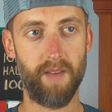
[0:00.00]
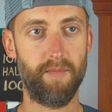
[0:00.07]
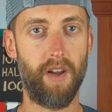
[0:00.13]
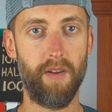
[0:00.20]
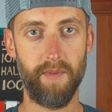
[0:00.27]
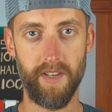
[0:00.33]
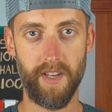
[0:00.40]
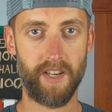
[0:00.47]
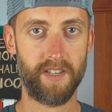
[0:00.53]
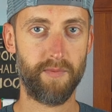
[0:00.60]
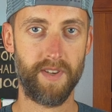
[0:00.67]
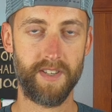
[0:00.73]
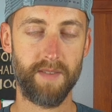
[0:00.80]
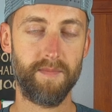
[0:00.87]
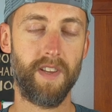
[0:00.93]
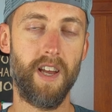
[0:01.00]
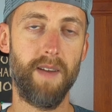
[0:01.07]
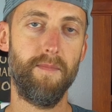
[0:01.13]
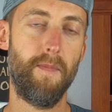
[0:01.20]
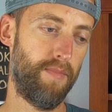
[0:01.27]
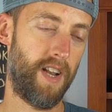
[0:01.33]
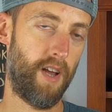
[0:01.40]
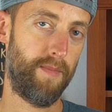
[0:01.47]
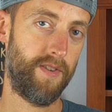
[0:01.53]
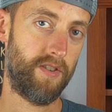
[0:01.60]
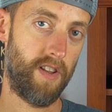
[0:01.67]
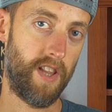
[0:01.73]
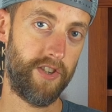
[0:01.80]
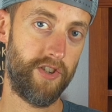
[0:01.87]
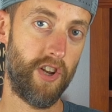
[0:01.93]
It'll probably be next week sometime, but I'll be
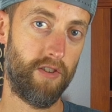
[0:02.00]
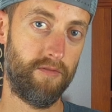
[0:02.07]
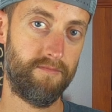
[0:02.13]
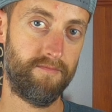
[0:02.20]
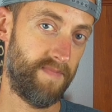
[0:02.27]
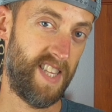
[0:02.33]
sure to let you know.